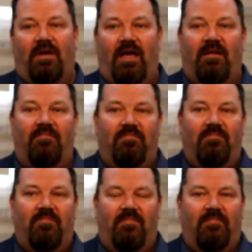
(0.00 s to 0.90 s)

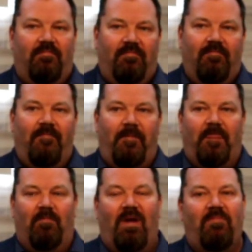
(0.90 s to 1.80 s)
And
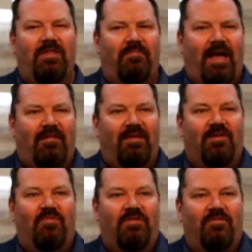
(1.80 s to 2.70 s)
maybe the bad
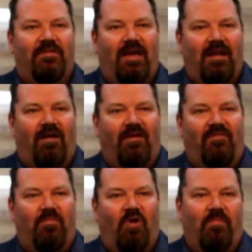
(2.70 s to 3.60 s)
things we do stand out
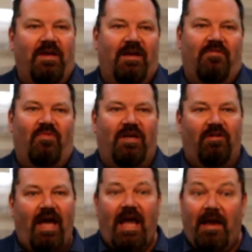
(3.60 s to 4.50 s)
even more because we
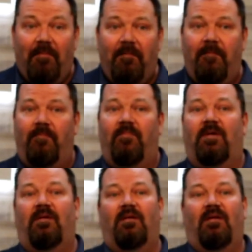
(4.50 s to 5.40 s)
claim
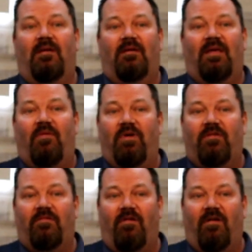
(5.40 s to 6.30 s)
that we
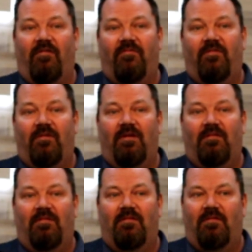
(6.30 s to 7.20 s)
serve
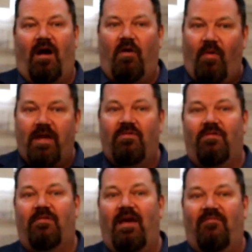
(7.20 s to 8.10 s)
this, our
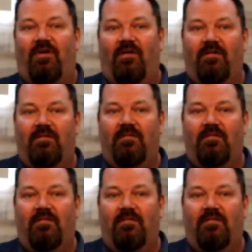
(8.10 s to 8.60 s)
righteous Savior.